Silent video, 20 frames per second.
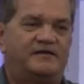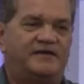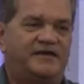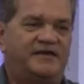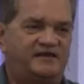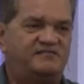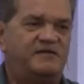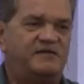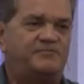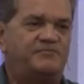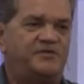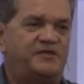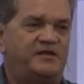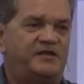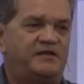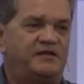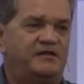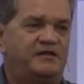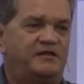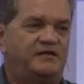He accepted
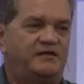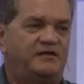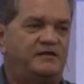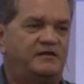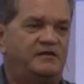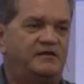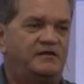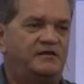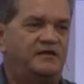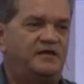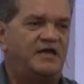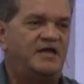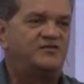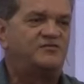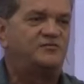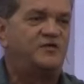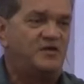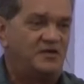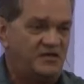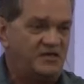it.
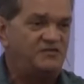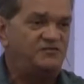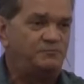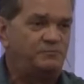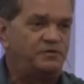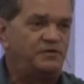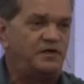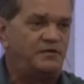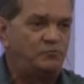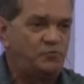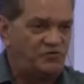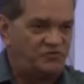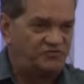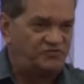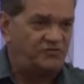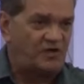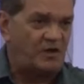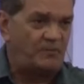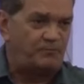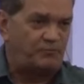As his blood
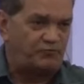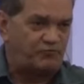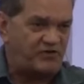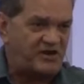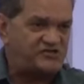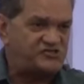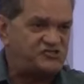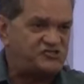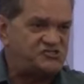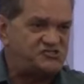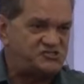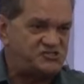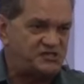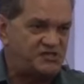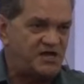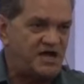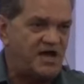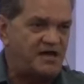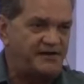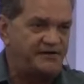was precious to
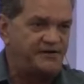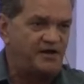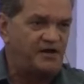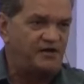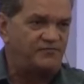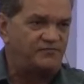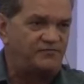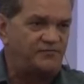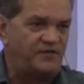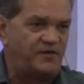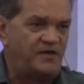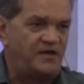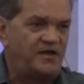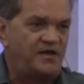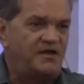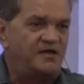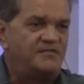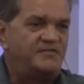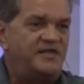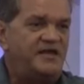God enough
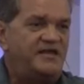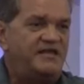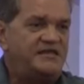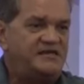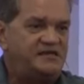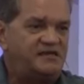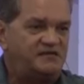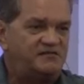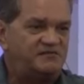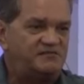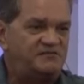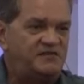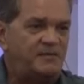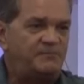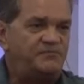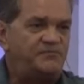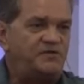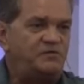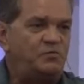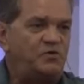that he
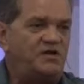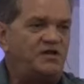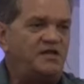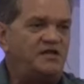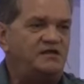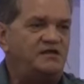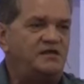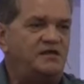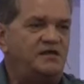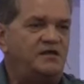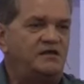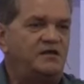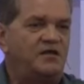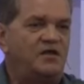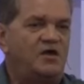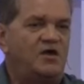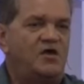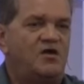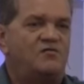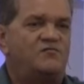accepted what he did
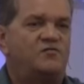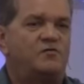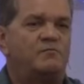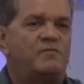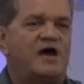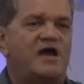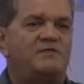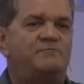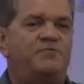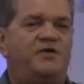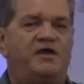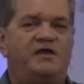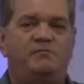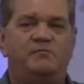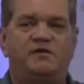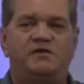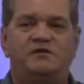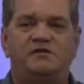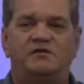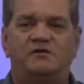for my
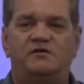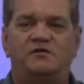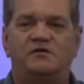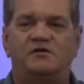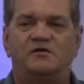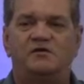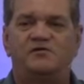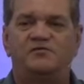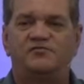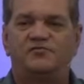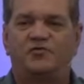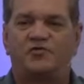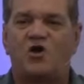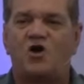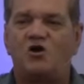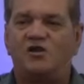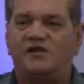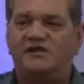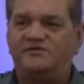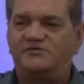payment for
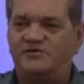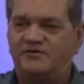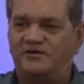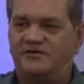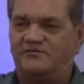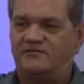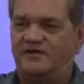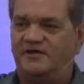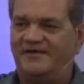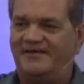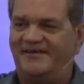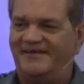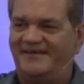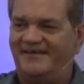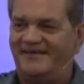all eternity.